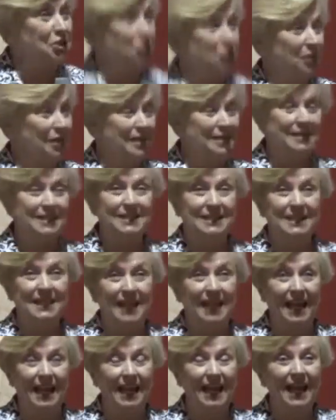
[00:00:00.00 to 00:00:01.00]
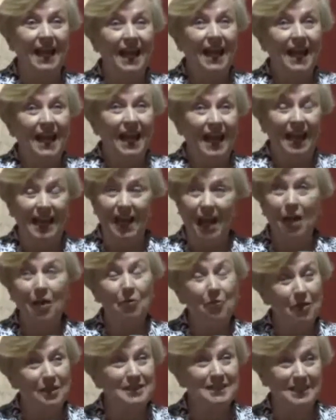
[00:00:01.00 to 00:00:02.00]
to us today. And I
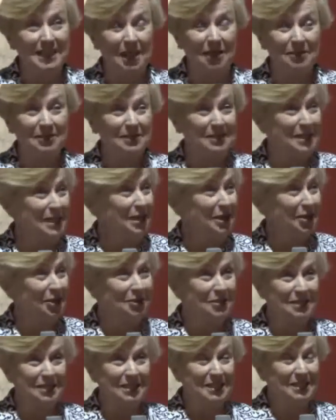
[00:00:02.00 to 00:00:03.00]
was downstairs